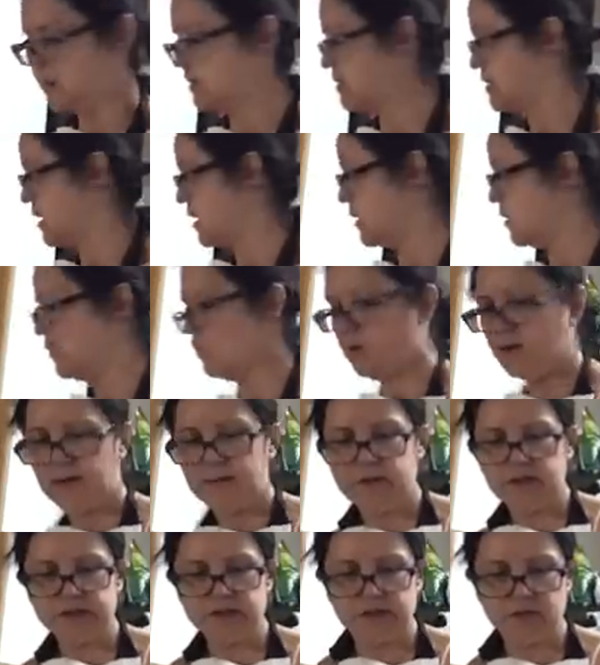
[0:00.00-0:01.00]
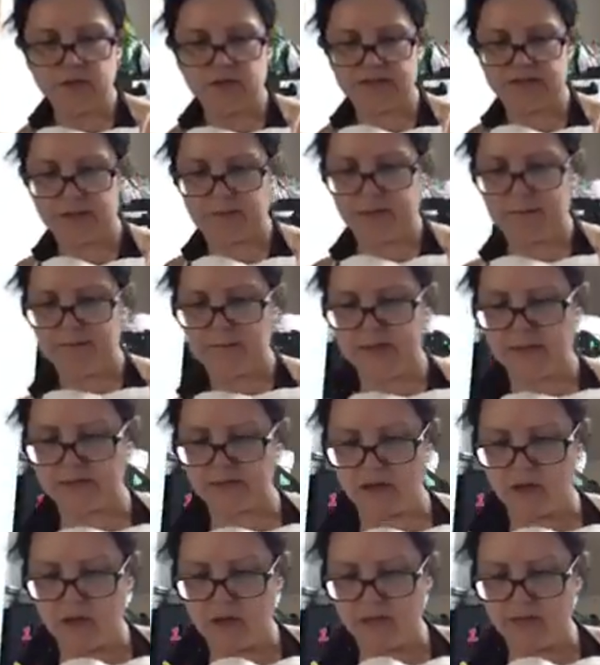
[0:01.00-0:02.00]
so what I'm going to do is I'm going to mix
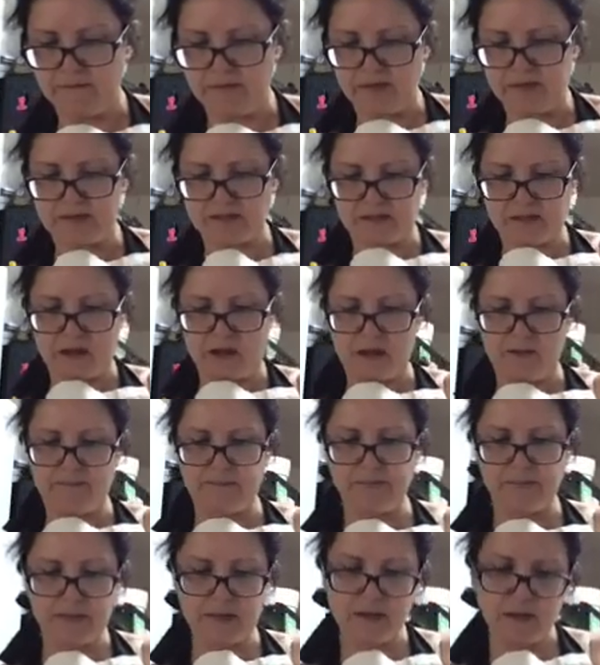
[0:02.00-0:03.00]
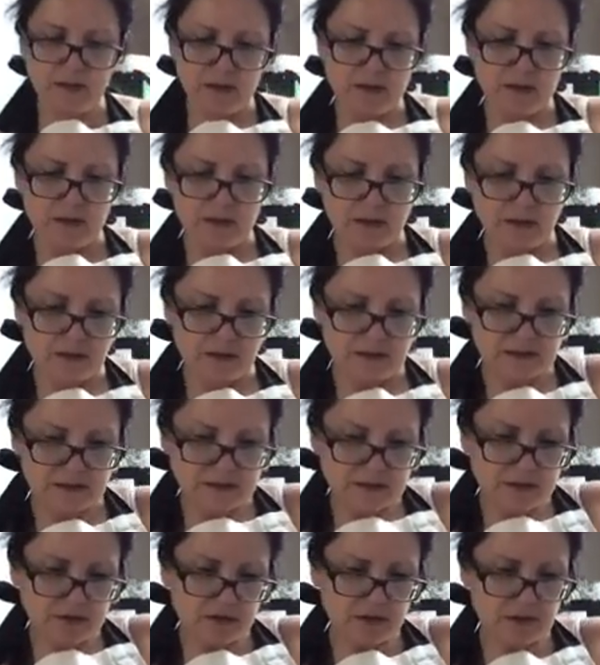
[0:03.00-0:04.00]
all of this up. And it
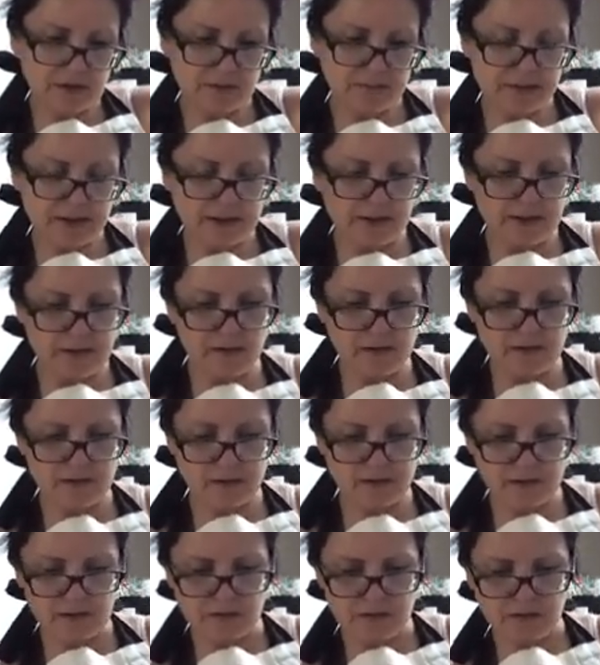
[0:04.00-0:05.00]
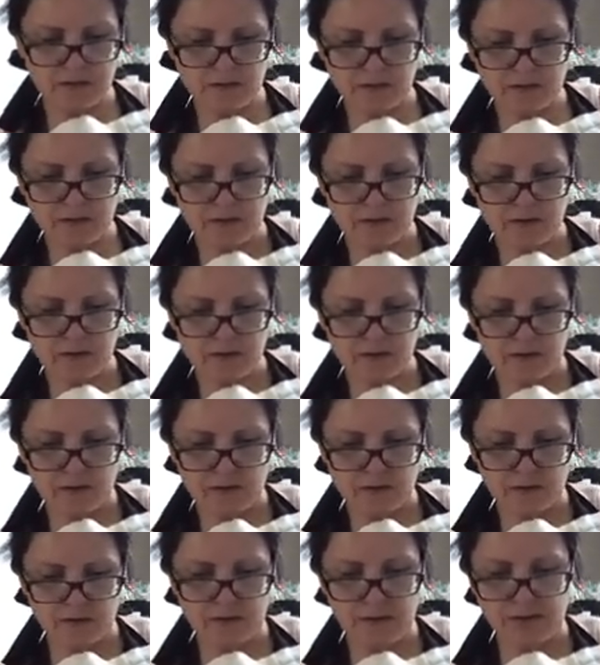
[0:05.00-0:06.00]
doesn't look like my
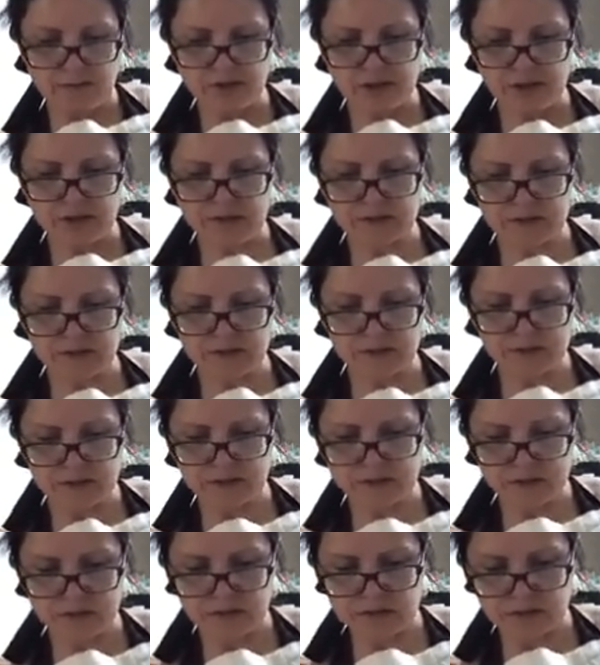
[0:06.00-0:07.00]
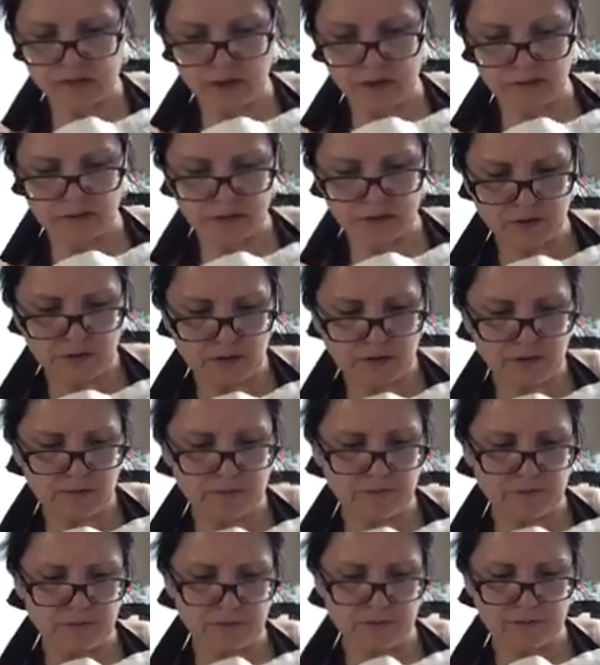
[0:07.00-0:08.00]
cream cheese is soft enough,
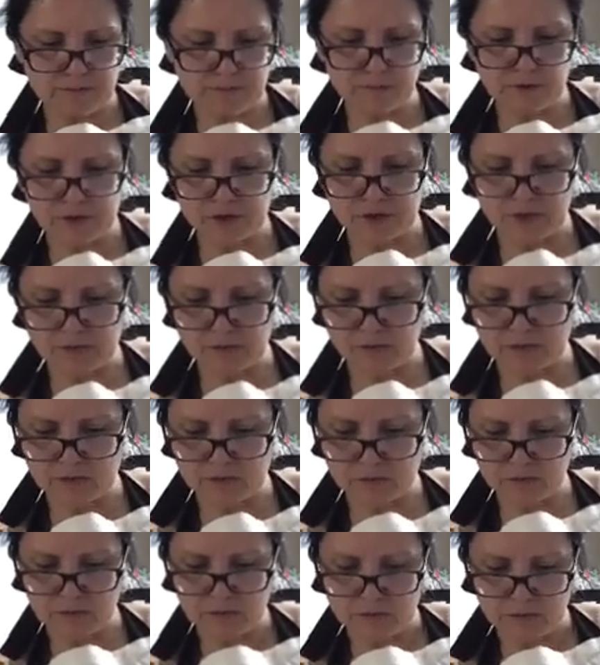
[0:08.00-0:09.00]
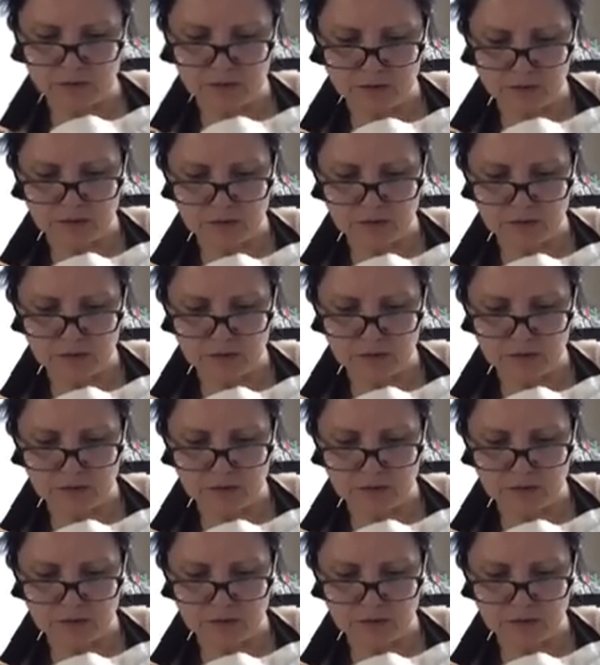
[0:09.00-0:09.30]
which I was... Oh,